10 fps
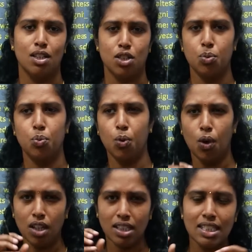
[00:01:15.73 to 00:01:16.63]
So
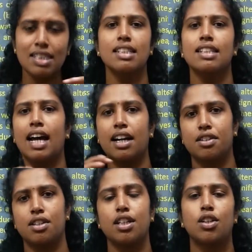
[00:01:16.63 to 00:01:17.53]
what is it
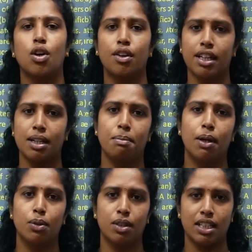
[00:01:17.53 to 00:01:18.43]
actually talking about?